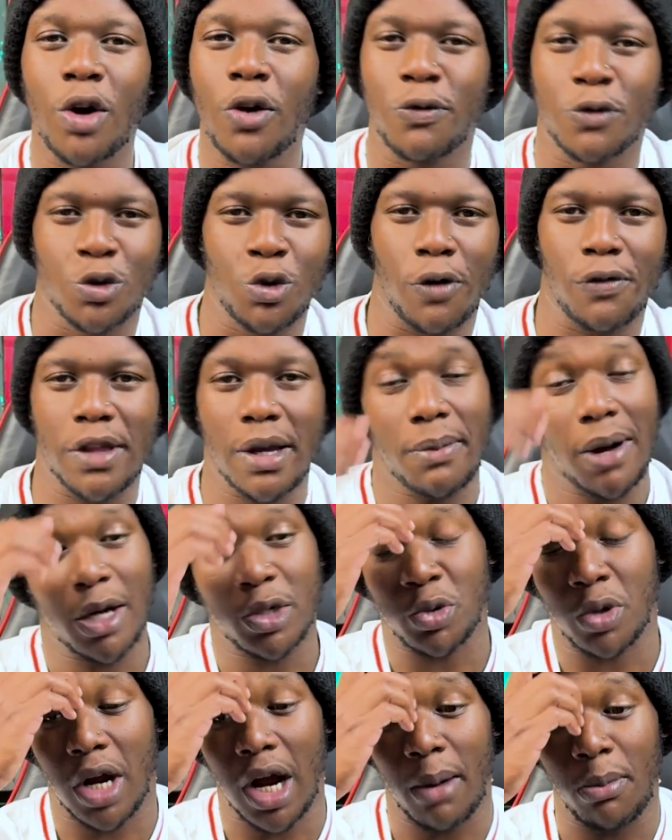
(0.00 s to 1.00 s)
of two of them had
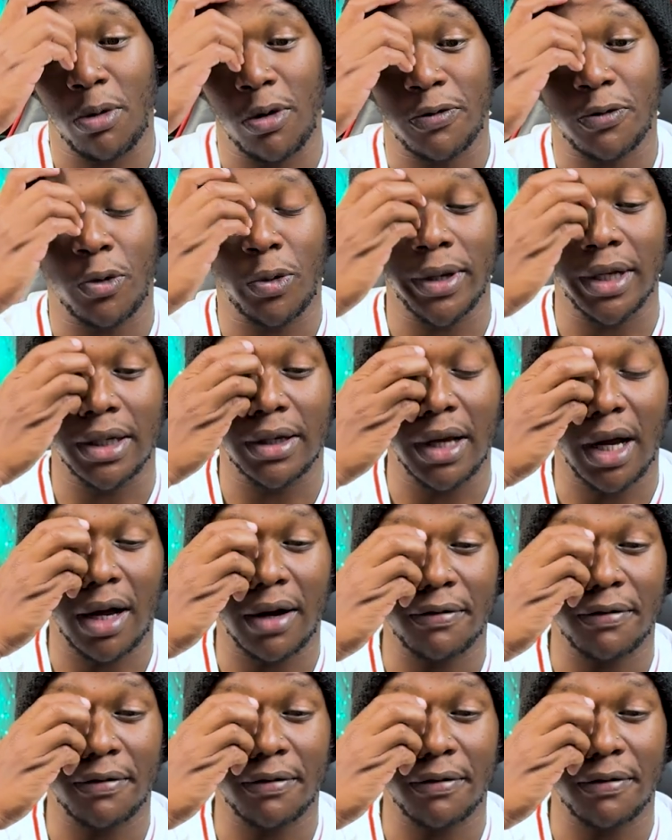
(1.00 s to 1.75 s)
to come off quick,